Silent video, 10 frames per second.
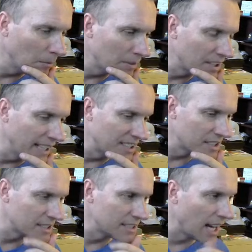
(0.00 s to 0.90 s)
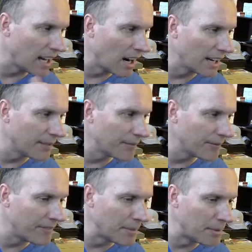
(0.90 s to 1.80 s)
It's just not. All right,
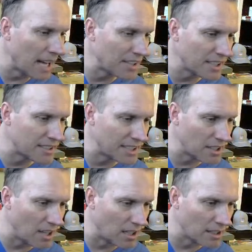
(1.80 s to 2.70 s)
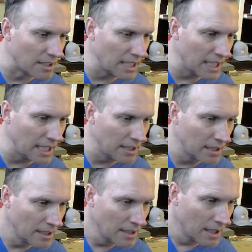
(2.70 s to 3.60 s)
Fibonacci extension on the
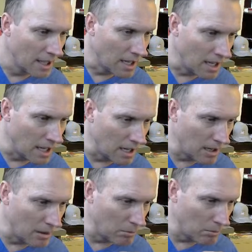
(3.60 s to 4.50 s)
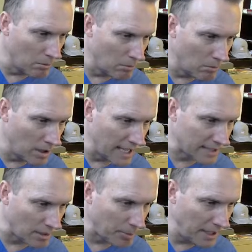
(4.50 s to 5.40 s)
on
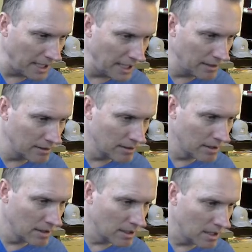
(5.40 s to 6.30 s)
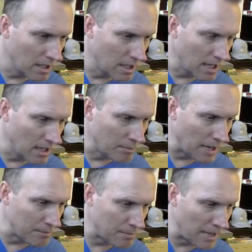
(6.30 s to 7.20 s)
XRP.
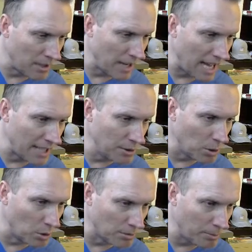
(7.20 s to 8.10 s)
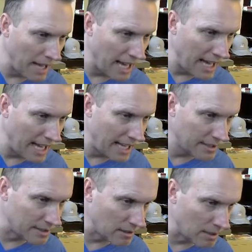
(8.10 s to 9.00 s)
By the way, I do hold a bag,
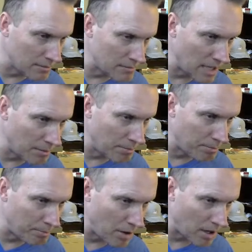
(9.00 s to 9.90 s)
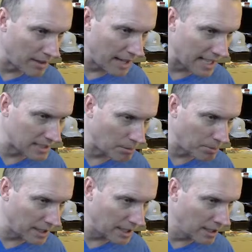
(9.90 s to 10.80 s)
so I'm not a part of the
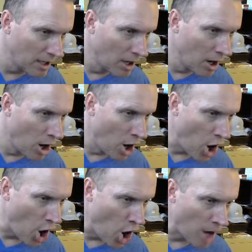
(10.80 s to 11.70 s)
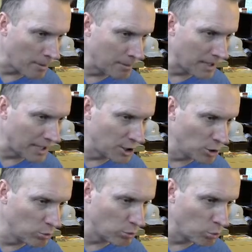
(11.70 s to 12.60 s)
XRP army, but I
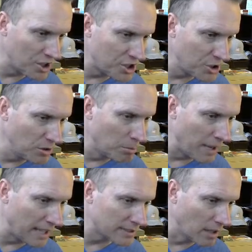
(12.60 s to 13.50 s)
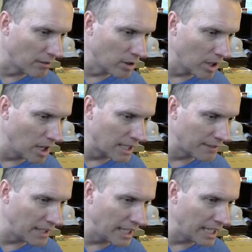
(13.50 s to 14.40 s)
do wish you the best of luck if
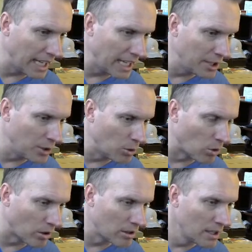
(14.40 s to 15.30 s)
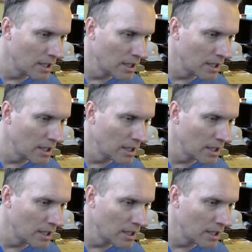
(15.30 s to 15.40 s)
in your